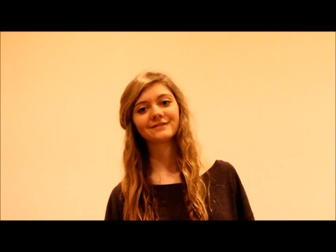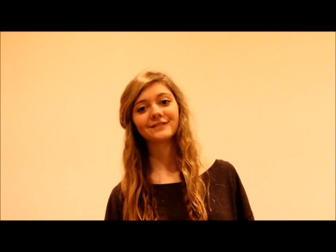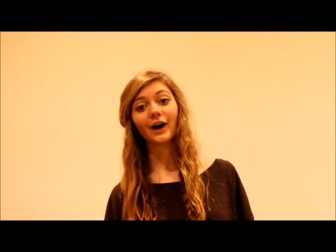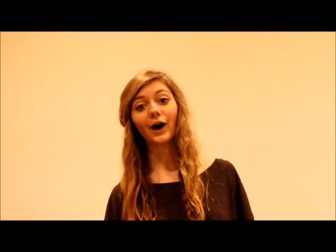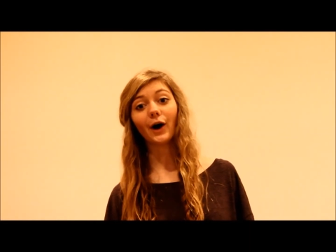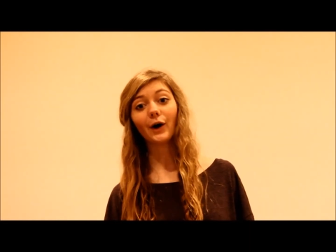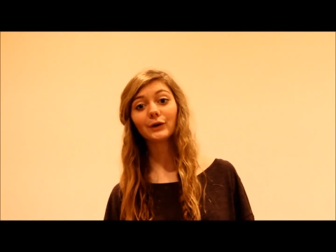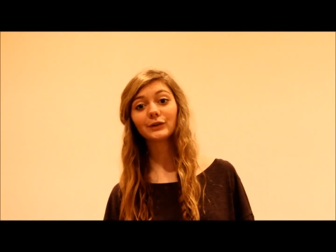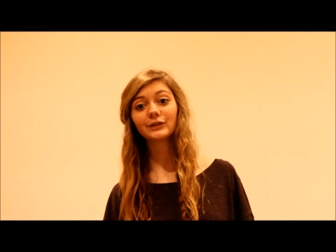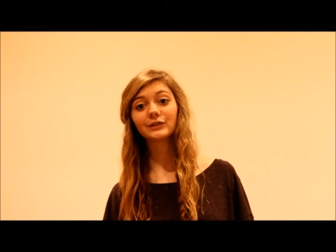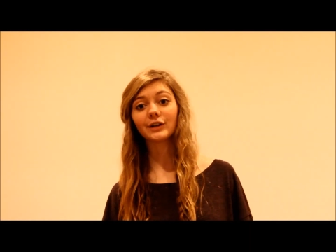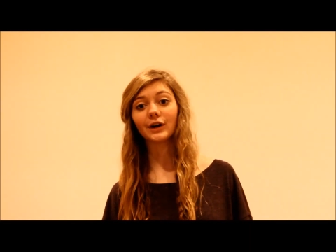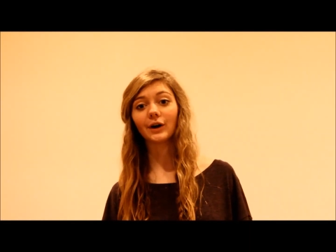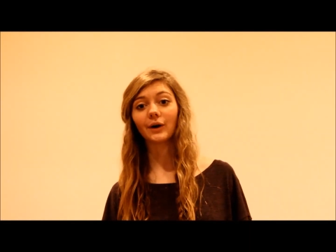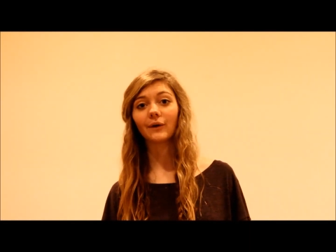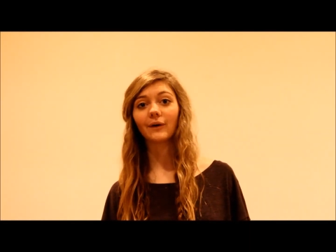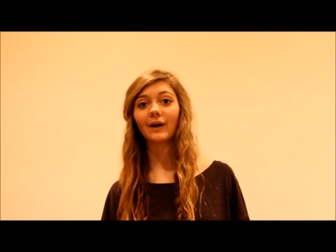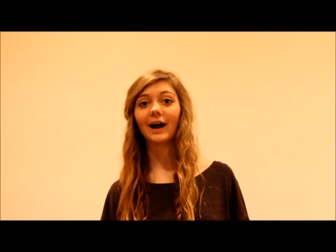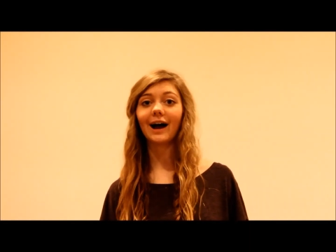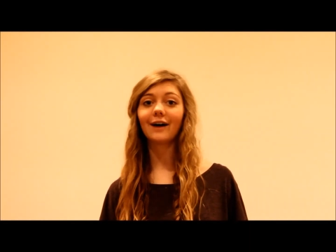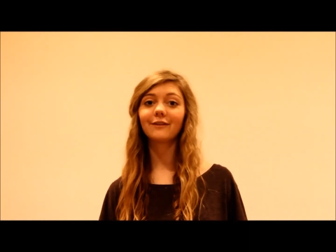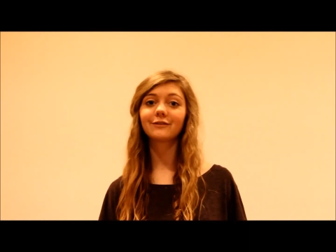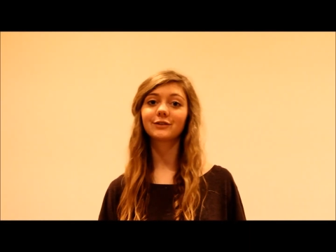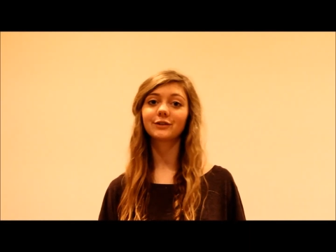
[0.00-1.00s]
Also,
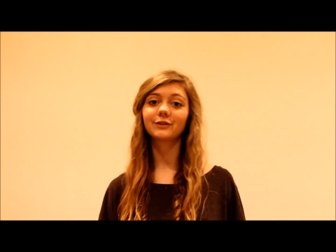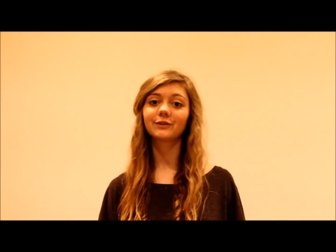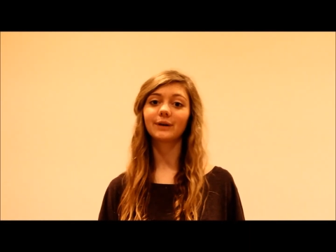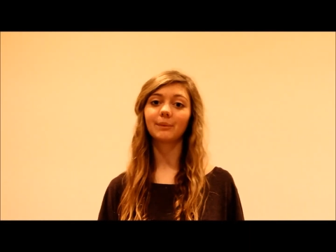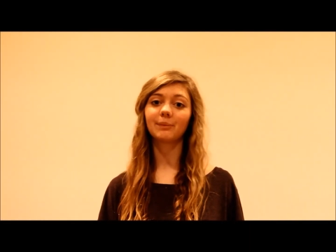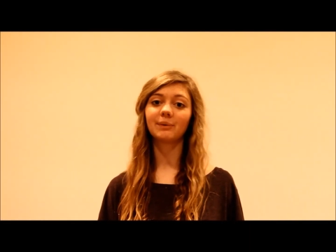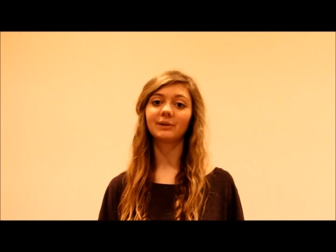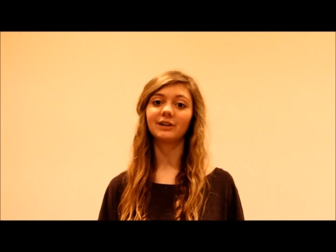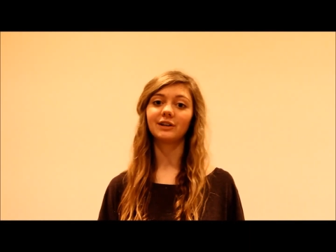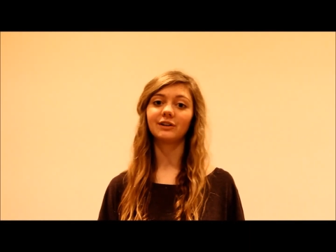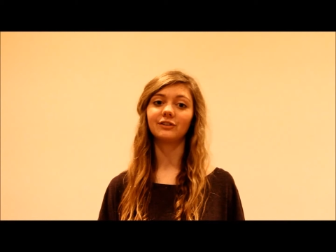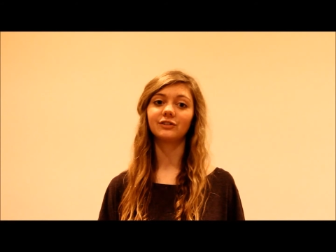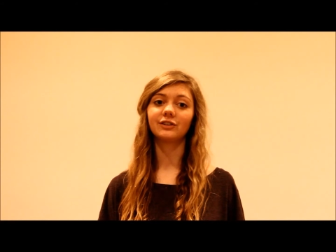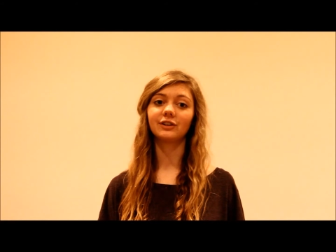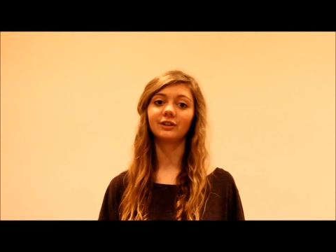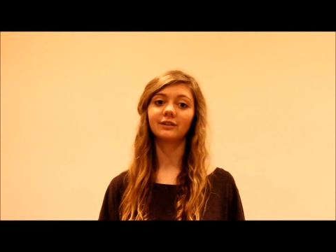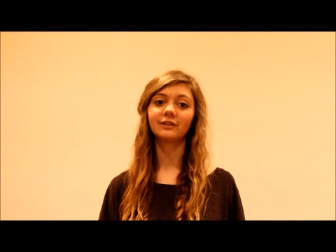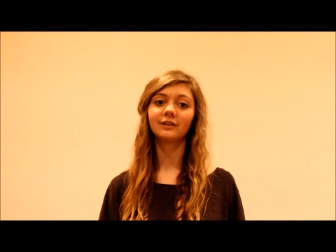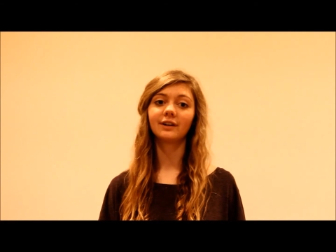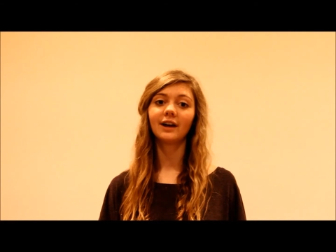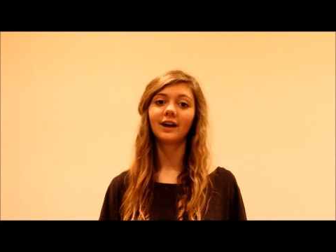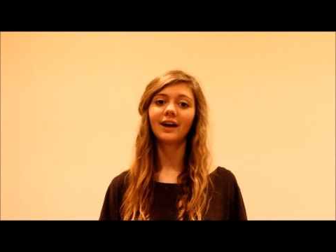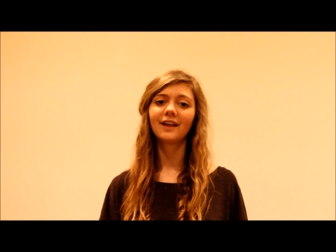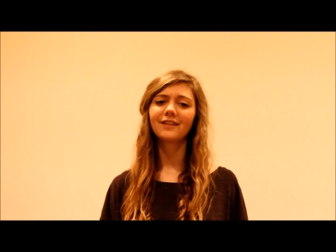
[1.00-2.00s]
after
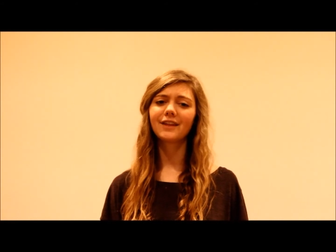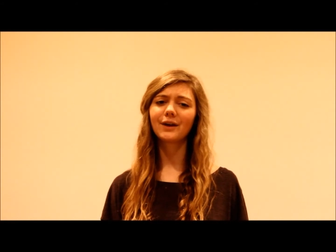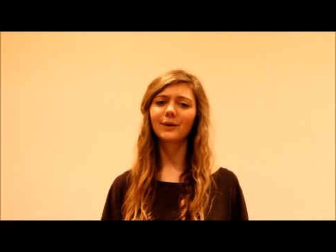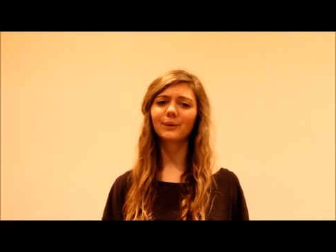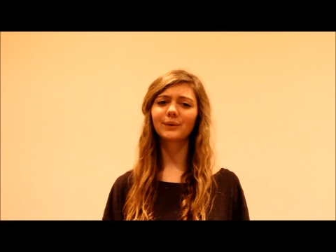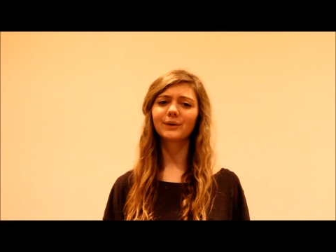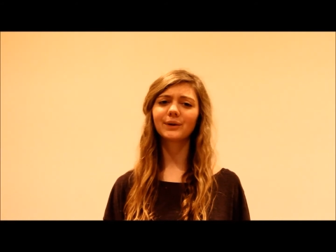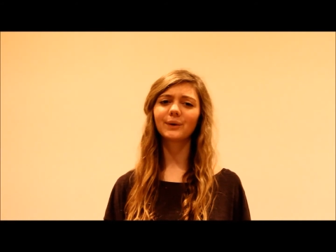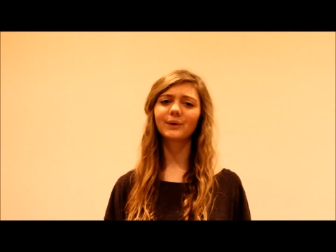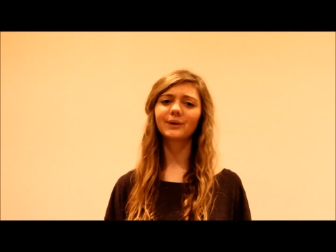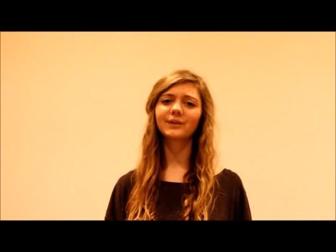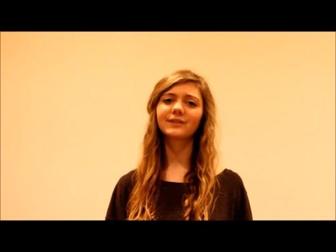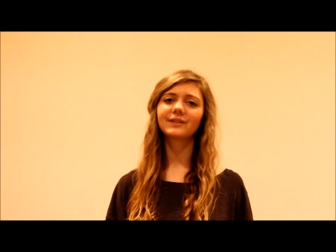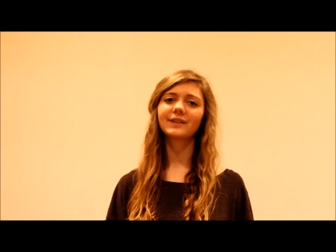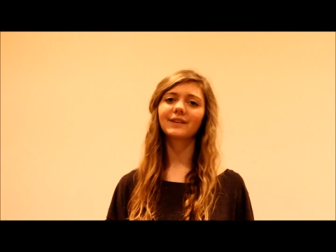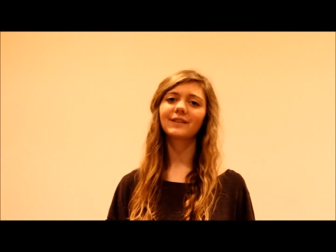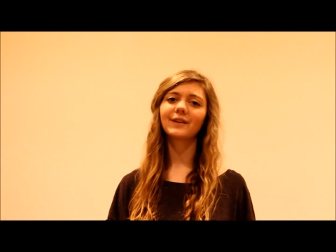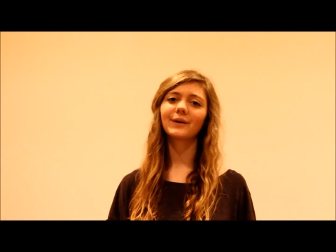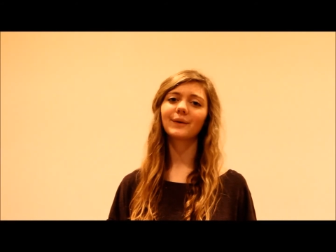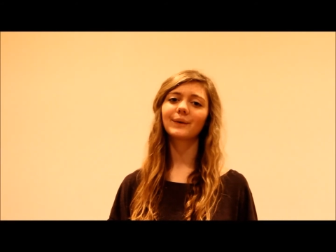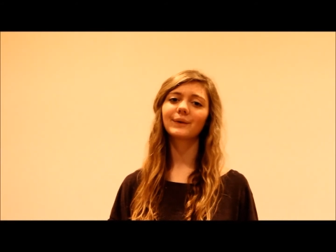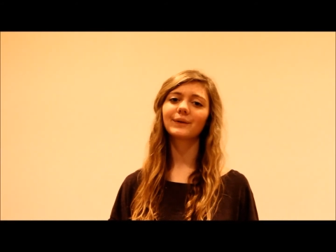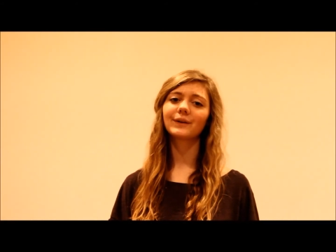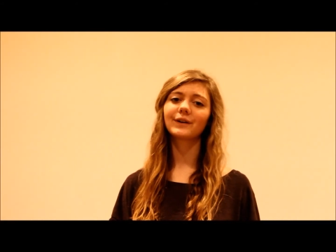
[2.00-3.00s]
repetition, they will notice that
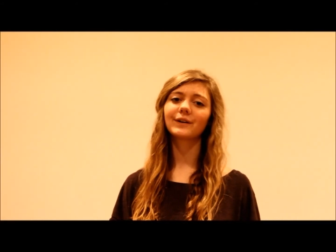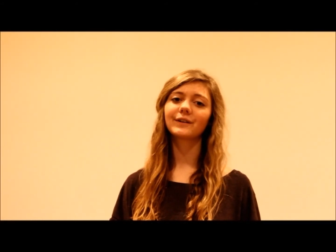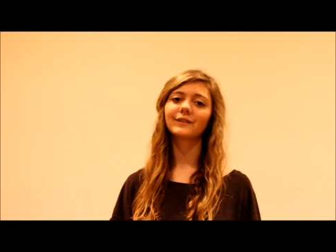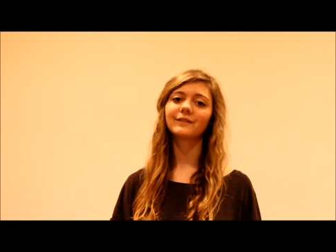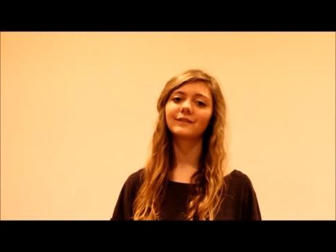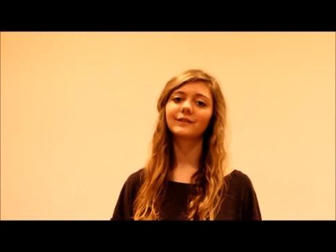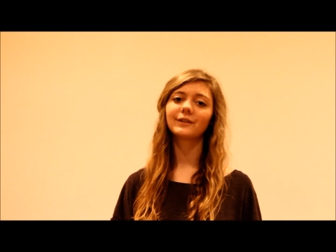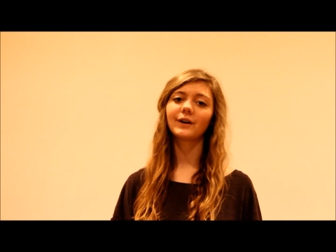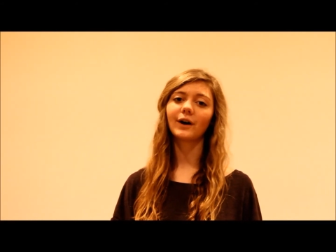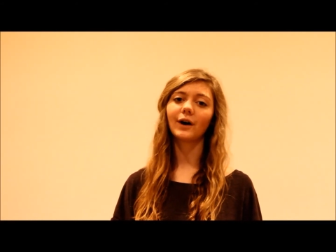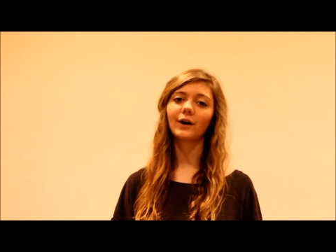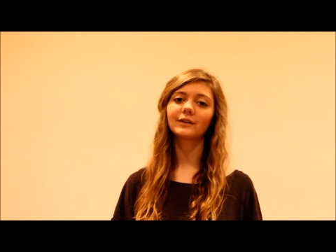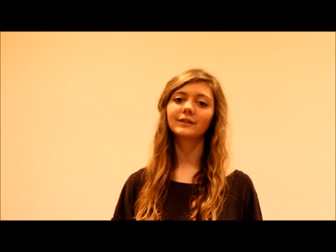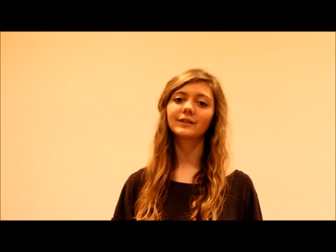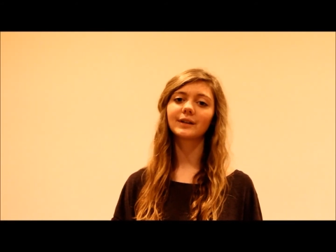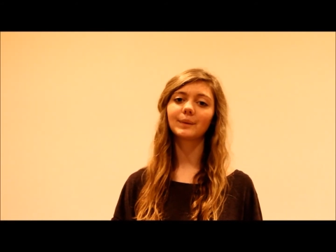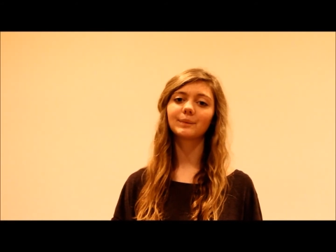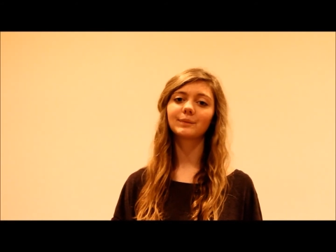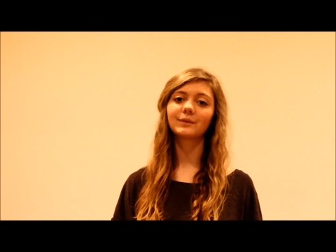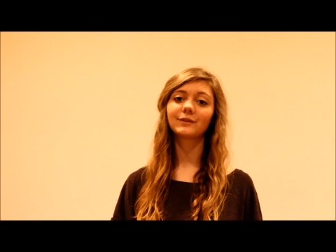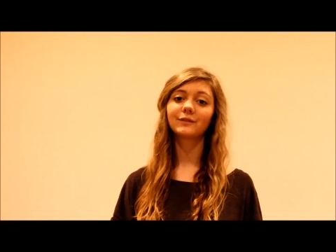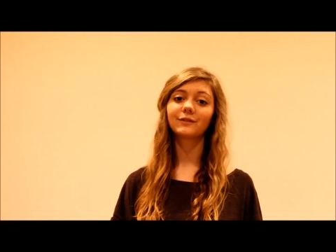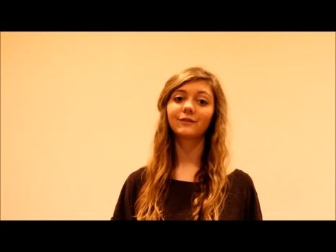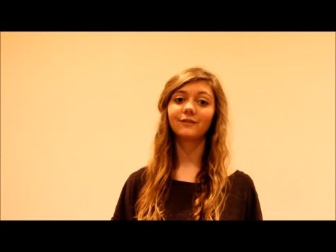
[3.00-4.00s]
they will learn
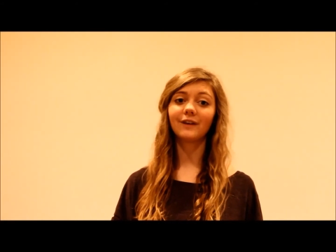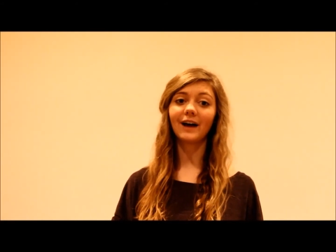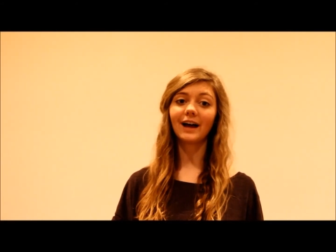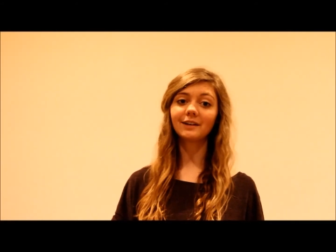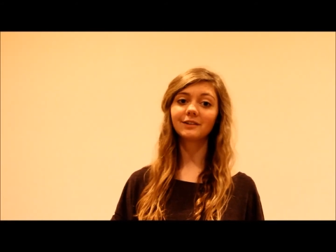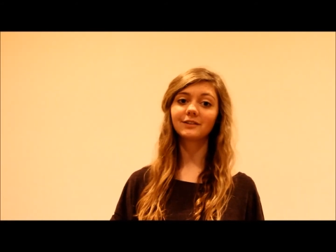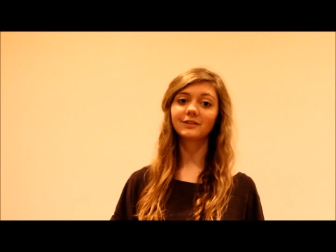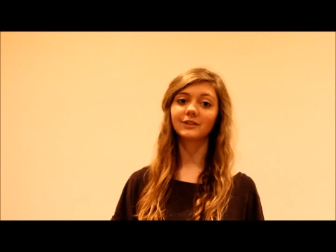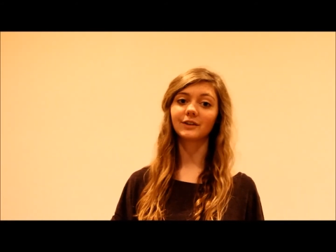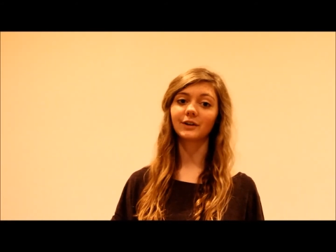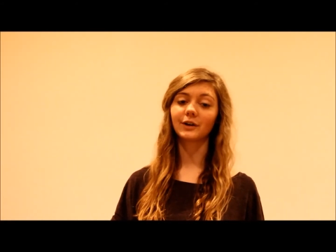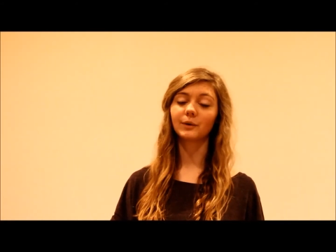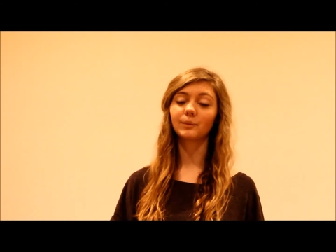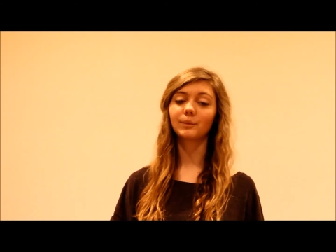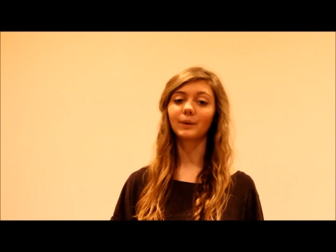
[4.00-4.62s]
concepts faster